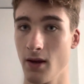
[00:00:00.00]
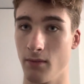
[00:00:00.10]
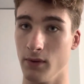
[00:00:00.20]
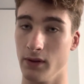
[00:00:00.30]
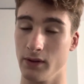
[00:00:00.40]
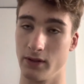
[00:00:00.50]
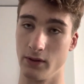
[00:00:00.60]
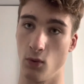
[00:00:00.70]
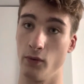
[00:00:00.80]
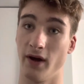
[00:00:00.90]
mean that
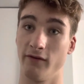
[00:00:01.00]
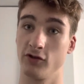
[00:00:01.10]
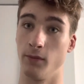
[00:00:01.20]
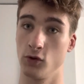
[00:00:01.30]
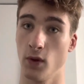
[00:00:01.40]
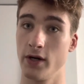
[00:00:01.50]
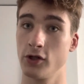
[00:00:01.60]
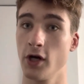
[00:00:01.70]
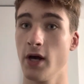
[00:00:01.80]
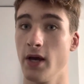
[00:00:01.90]
it won't have so much
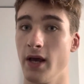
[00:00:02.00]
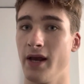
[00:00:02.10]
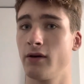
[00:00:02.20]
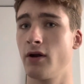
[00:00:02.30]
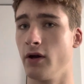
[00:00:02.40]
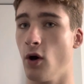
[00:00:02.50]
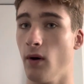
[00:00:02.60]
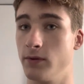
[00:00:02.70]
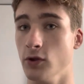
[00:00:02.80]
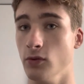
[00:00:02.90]
range, it can go
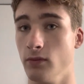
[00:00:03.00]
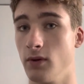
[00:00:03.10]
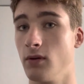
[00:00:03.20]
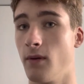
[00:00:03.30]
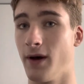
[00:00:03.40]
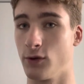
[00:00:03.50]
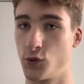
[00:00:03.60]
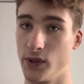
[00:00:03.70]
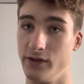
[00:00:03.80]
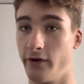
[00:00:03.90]
up to about
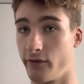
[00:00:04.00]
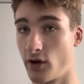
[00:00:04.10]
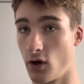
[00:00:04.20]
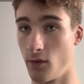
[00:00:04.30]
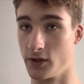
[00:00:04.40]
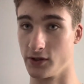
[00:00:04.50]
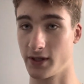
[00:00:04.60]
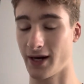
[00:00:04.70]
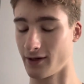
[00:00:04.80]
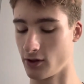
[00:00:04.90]
25 kilometers
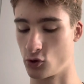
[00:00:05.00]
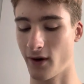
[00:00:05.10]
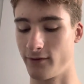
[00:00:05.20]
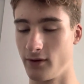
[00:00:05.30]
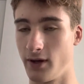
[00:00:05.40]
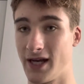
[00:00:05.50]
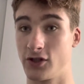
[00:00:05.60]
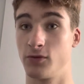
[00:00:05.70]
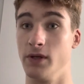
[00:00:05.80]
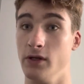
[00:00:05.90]
and can travel at a
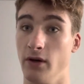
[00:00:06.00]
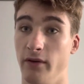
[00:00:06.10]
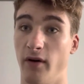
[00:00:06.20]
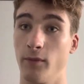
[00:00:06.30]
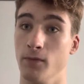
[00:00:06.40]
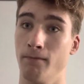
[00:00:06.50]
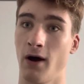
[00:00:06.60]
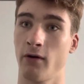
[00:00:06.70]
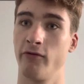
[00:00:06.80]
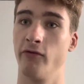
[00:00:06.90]
speed of up to
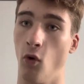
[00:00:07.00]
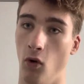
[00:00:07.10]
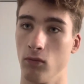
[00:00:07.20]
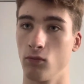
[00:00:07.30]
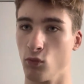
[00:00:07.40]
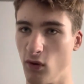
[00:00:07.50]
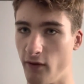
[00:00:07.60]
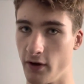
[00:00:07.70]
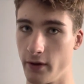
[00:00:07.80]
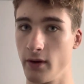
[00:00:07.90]
Mach 4,
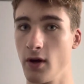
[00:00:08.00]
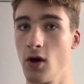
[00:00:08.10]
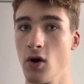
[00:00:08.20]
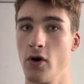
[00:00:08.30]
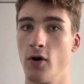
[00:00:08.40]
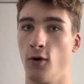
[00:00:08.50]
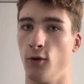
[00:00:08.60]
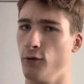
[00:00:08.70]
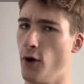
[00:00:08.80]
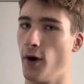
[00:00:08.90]
roughly.
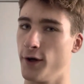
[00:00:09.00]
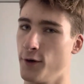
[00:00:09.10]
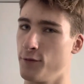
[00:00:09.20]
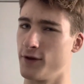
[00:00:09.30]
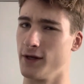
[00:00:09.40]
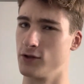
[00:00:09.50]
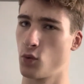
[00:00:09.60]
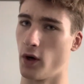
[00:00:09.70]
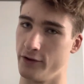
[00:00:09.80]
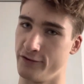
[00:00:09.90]
Although I don't think it's
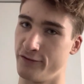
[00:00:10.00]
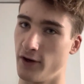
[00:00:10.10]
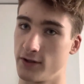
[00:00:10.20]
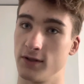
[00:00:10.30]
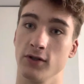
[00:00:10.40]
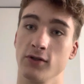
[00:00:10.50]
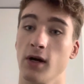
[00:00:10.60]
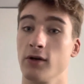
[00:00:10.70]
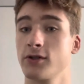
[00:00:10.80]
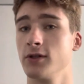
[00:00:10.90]
quite as fast as
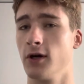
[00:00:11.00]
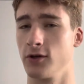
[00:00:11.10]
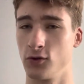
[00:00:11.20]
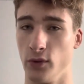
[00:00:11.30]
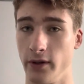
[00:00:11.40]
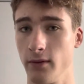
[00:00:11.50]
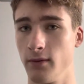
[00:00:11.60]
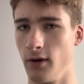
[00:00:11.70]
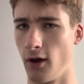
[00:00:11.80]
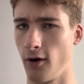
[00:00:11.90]
our Starstreak,
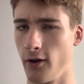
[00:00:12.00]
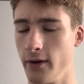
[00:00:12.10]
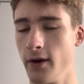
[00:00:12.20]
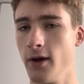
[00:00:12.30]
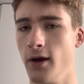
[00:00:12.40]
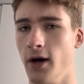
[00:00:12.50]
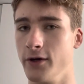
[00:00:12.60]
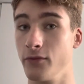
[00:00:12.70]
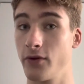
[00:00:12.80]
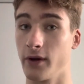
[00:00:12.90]
luckily, I
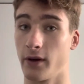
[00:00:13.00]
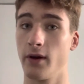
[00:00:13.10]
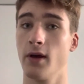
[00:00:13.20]
don't think.